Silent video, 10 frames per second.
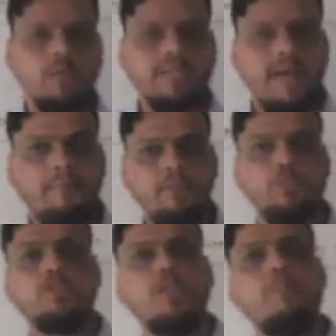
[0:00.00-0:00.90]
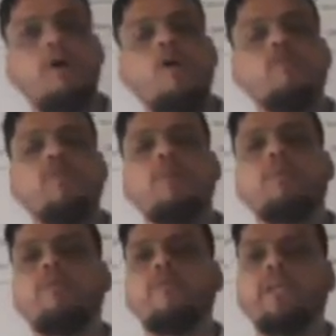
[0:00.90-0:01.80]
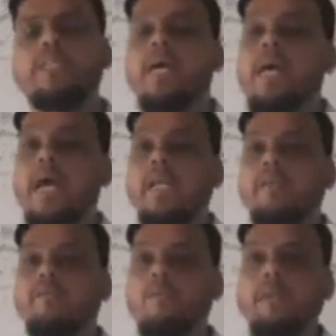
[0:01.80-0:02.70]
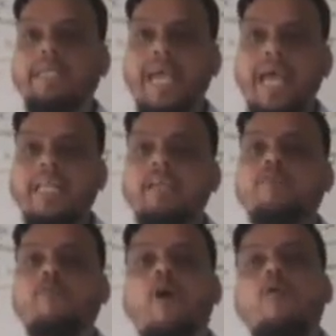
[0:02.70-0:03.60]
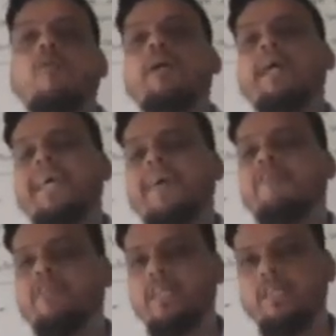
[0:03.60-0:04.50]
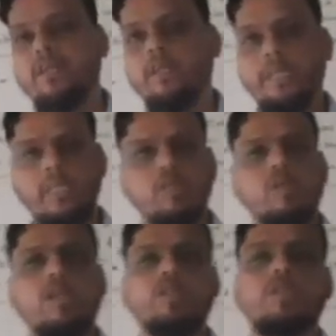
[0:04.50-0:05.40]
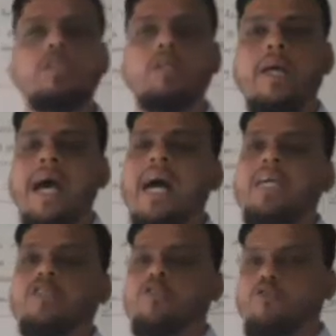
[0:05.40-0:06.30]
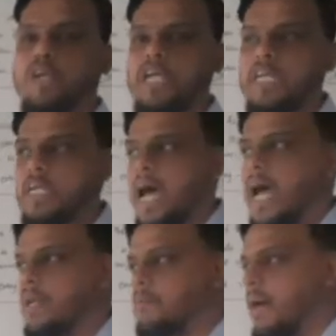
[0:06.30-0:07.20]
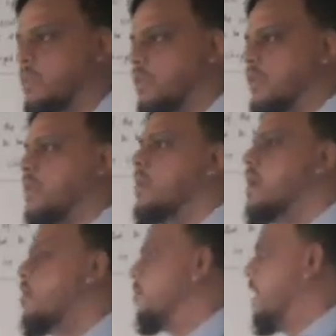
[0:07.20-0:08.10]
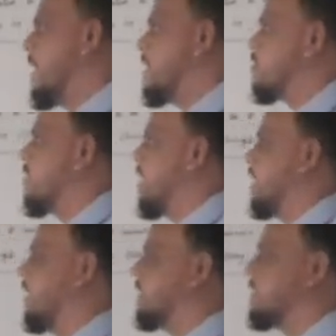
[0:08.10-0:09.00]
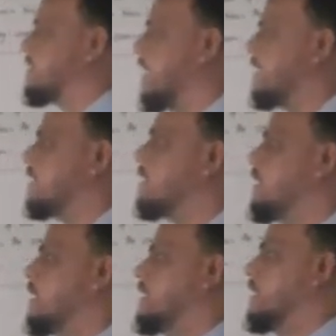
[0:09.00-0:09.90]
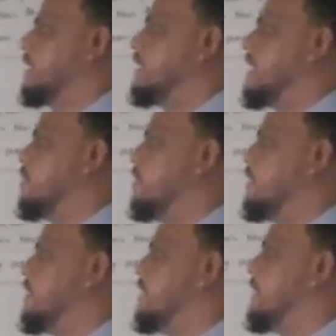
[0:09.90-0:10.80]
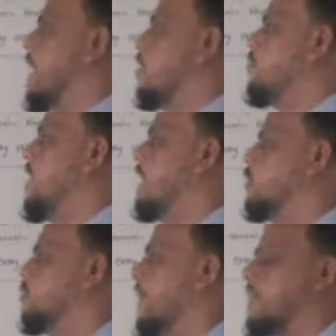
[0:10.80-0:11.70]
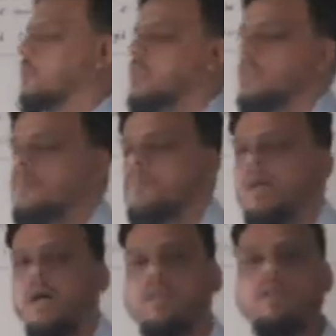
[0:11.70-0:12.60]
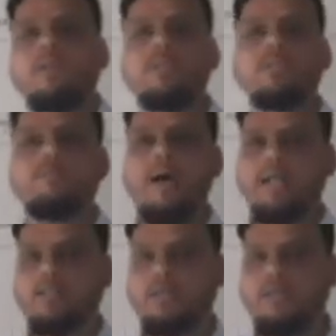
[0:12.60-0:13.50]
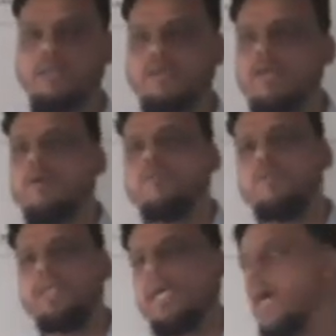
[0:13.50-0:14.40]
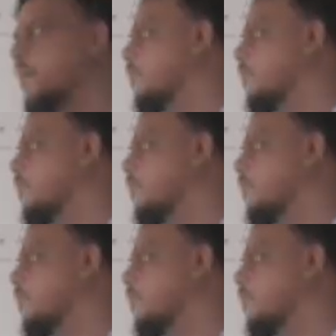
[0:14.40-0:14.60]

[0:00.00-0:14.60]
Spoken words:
will be fixed and it will be carried forward every year. It is considered as straight line method. Whereas on another side, it is a written down value method. Under this method, we have